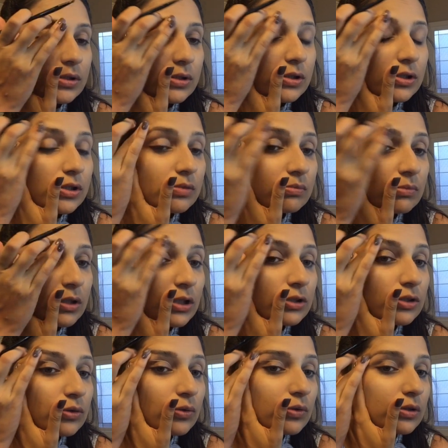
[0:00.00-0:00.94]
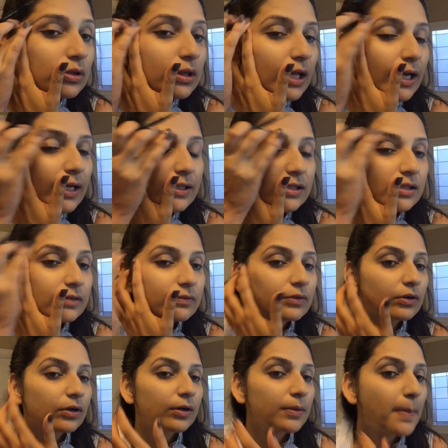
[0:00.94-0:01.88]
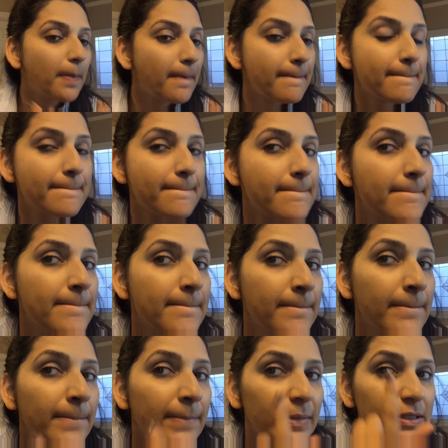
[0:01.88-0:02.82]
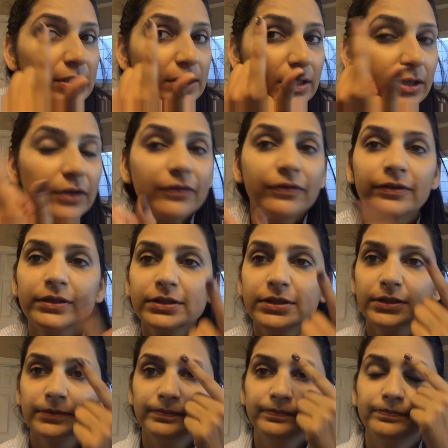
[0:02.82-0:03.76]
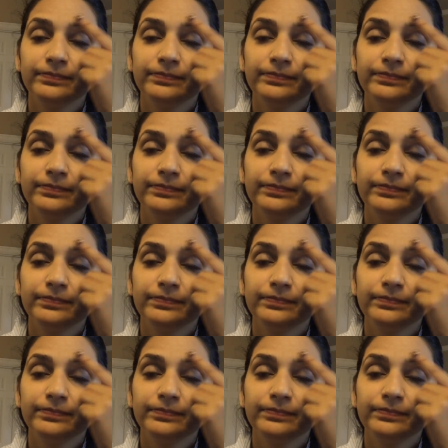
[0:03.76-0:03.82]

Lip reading: smudge those lines I've drawn. See the difference?